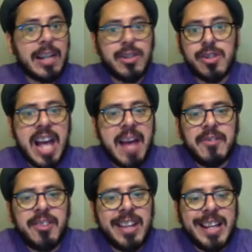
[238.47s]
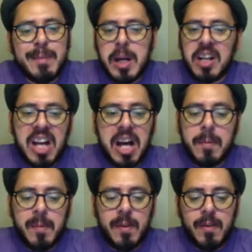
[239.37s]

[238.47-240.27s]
I just have to think about a lot of